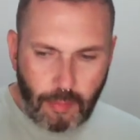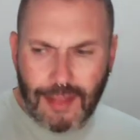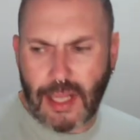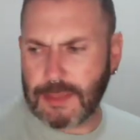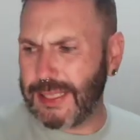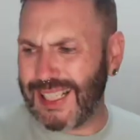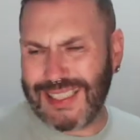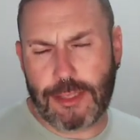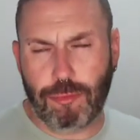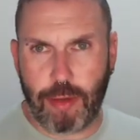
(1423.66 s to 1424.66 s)
That's because I
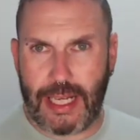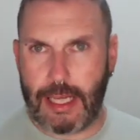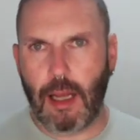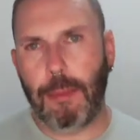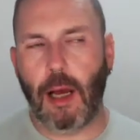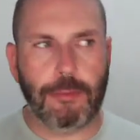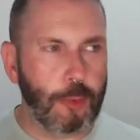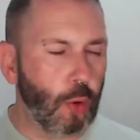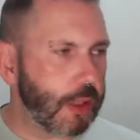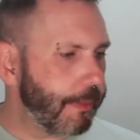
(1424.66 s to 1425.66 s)
didn't really, apart from
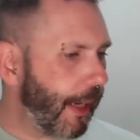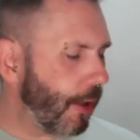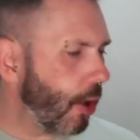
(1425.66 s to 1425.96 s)
August bank